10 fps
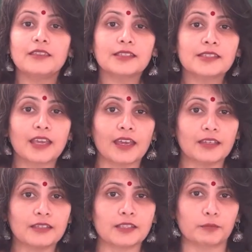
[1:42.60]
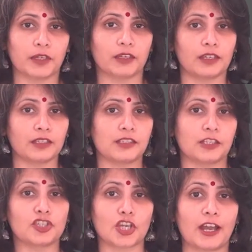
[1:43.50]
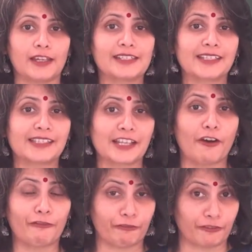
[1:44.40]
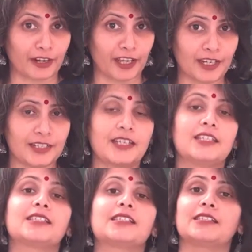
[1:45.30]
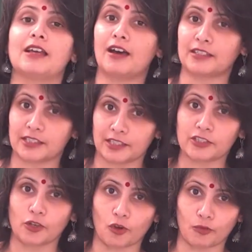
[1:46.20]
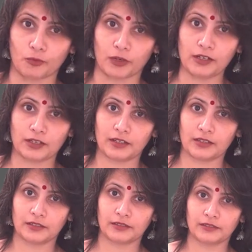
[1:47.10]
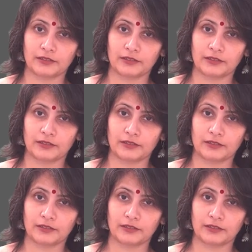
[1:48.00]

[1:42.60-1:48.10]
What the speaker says: In this case, because the child is afraid, he starts his homework.